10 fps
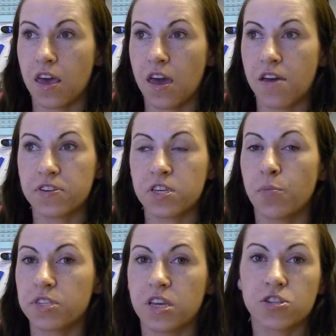Every single
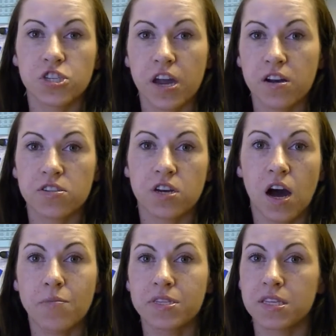person that shares,
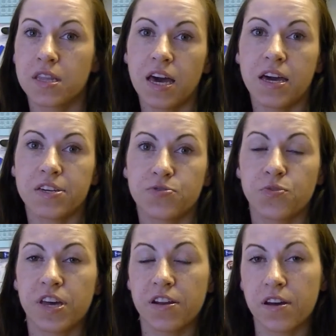comments, and likes
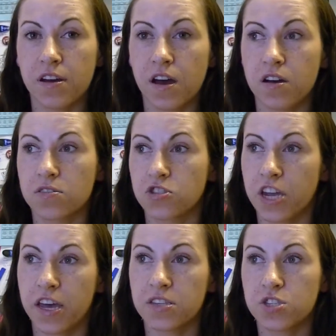will get a
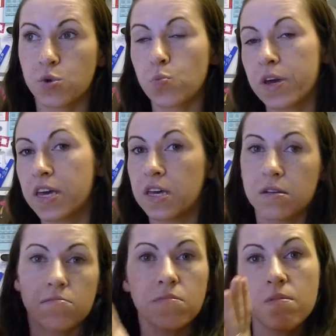chance to
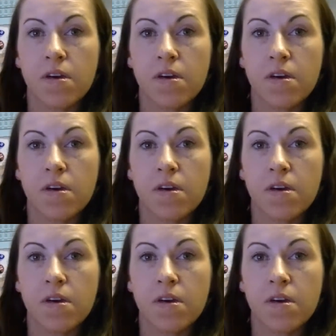win